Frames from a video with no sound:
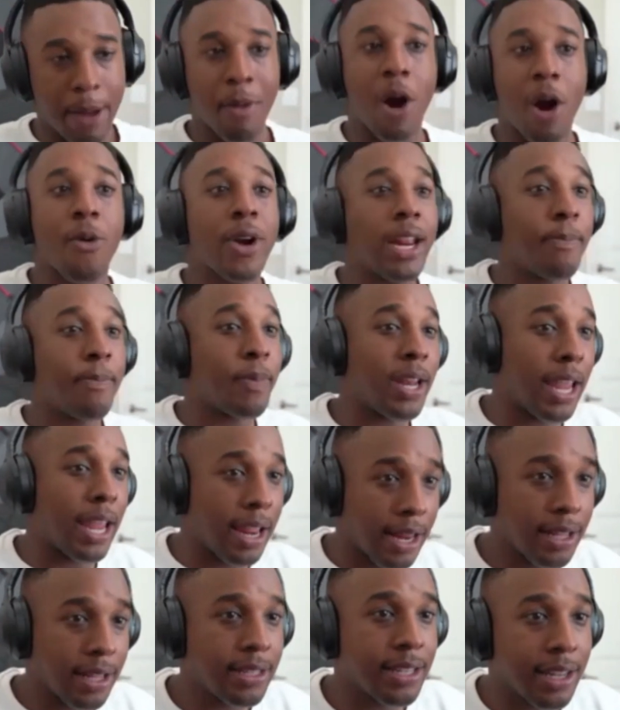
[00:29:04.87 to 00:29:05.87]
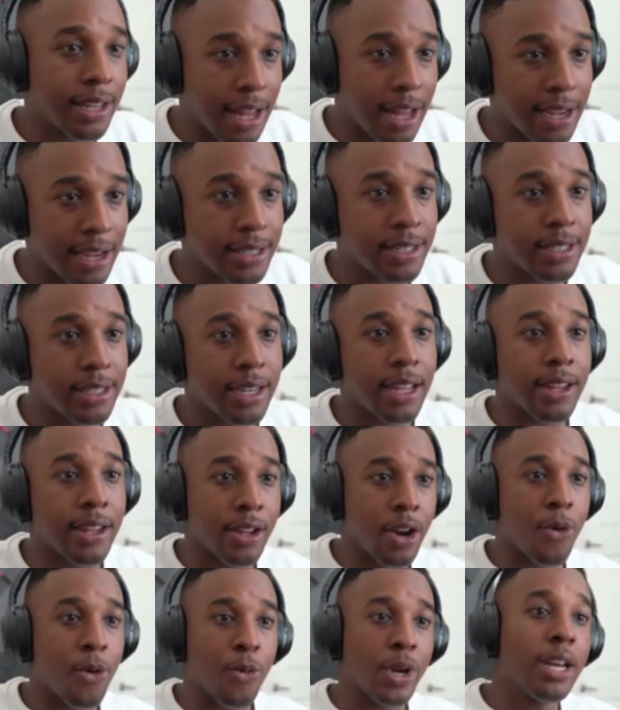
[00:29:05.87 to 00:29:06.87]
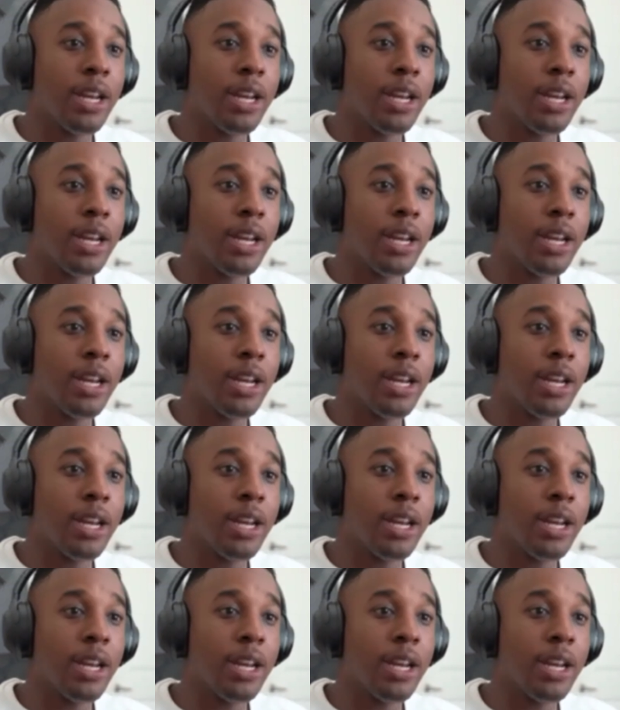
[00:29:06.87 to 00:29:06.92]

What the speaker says: that I'm already planning to launch,